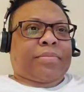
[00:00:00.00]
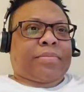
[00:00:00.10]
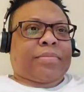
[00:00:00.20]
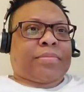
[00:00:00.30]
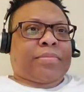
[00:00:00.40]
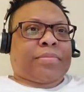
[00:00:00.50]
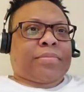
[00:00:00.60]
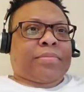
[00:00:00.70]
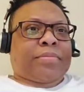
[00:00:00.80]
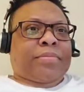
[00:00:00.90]

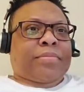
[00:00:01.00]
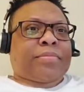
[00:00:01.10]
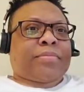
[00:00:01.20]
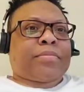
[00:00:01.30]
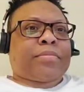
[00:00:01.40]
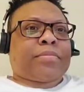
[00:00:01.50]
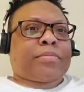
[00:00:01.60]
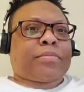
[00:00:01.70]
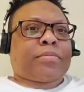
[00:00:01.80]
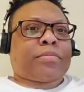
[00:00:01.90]

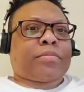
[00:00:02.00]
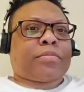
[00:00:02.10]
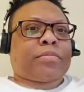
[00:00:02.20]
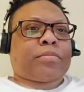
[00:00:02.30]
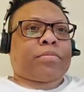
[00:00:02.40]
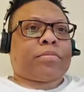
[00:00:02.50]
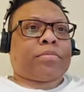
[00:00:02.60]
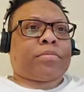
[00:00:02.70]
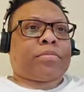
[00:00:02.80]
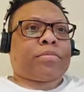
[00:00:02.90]

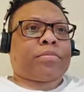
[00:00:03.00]
No words are spoken by the person on screen.